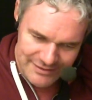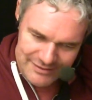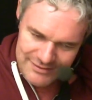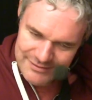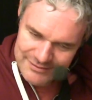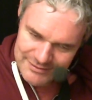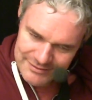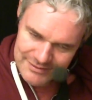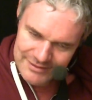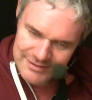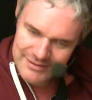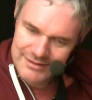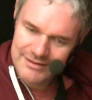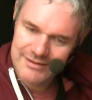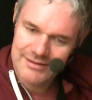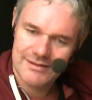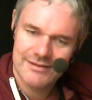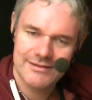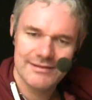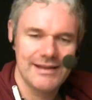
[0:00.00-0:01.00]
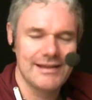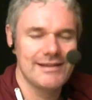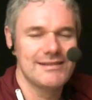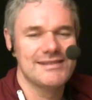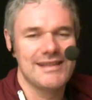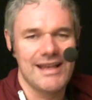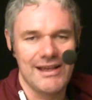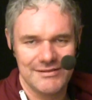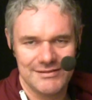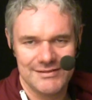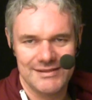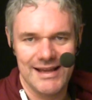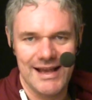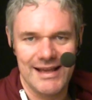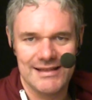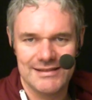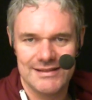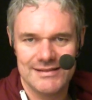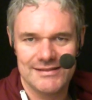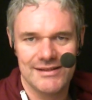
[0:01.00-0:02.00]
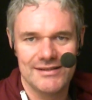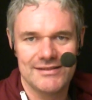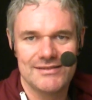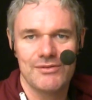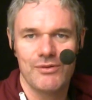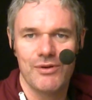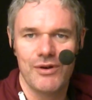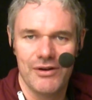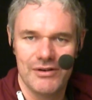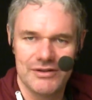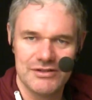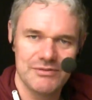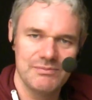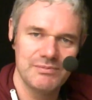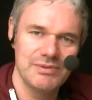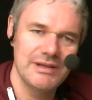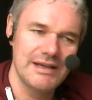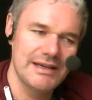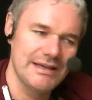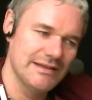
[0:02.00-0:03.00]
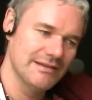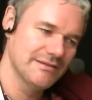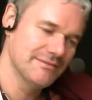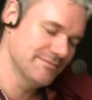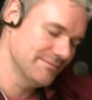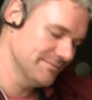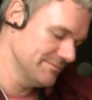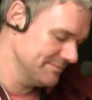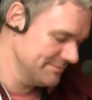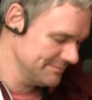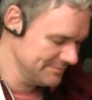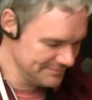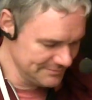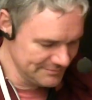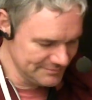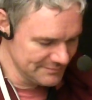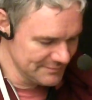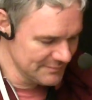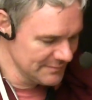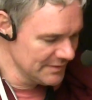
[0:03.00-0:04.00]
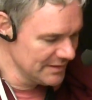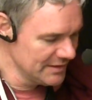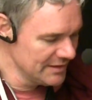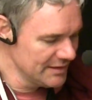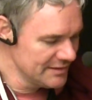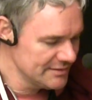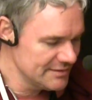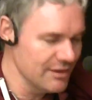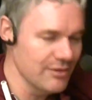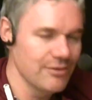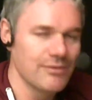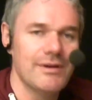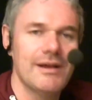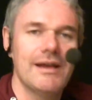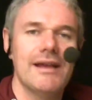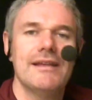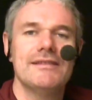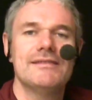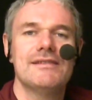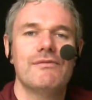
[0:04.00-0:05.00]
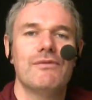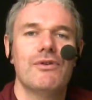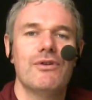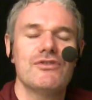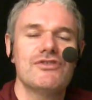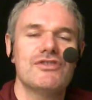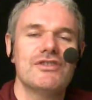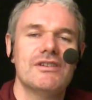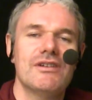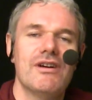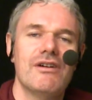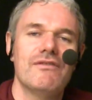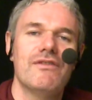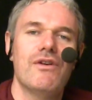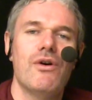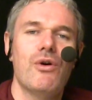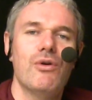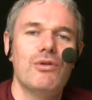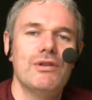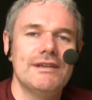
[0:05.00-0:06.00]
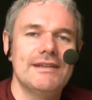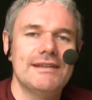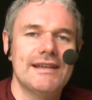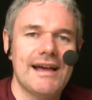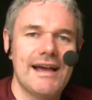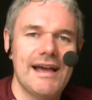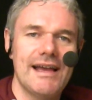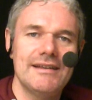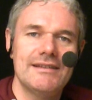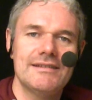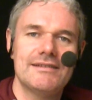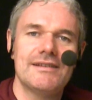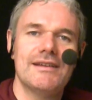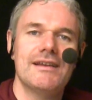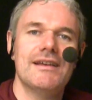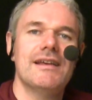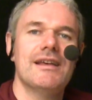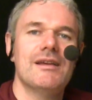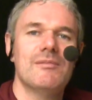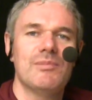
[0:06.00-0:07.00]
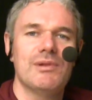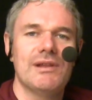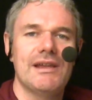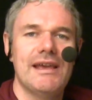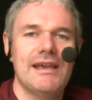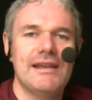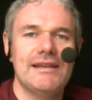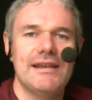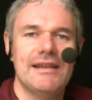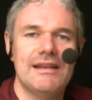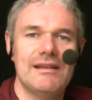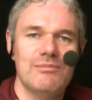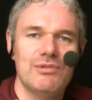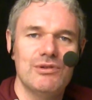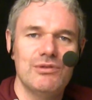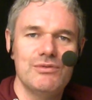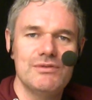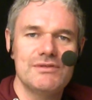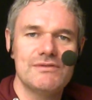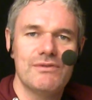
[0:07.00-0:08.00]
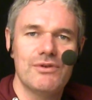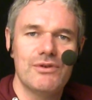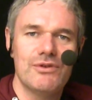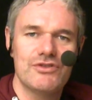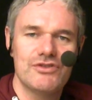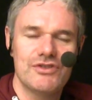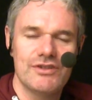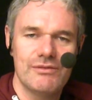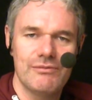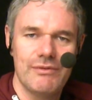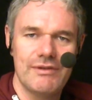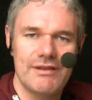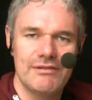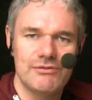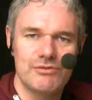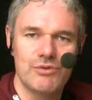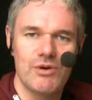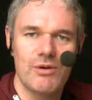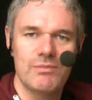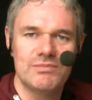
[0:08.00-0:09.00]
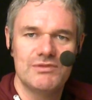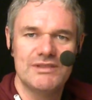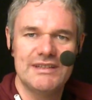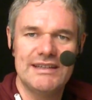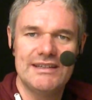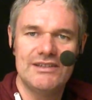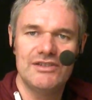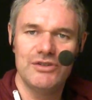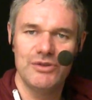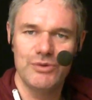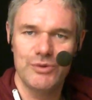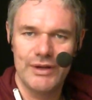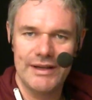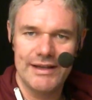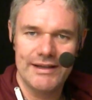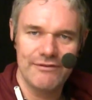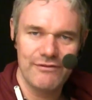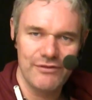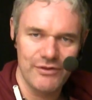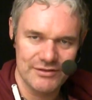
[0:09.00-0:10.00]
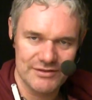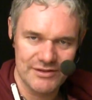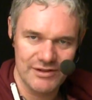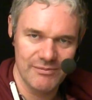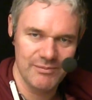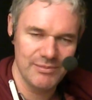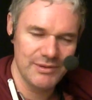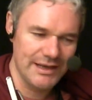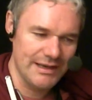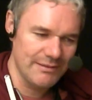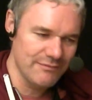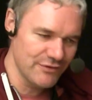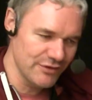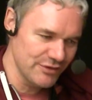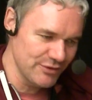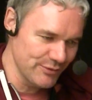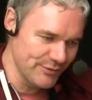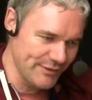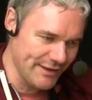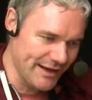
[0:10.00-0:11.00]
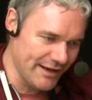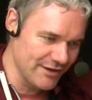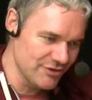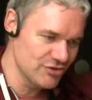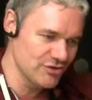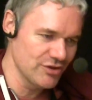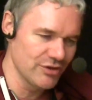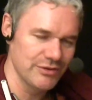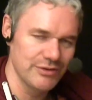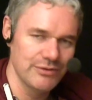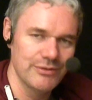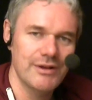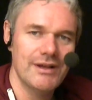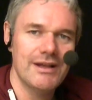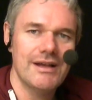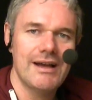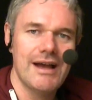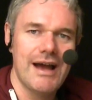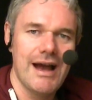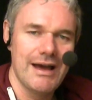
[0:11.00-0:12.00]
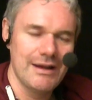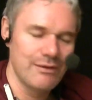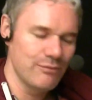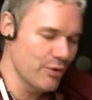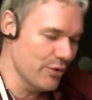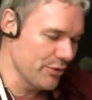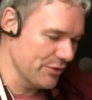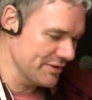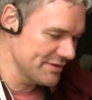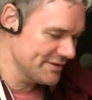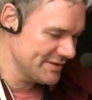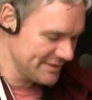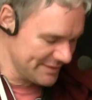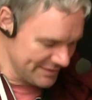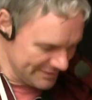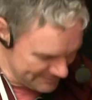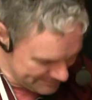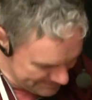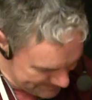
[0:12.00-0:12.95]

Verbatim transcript: But it sounds nice. It's not so hard to play. So uh, it's a version of Holy Night played in a blues version with a drop D tuning. First I'm gonna play it for you and then I'll show you how it works.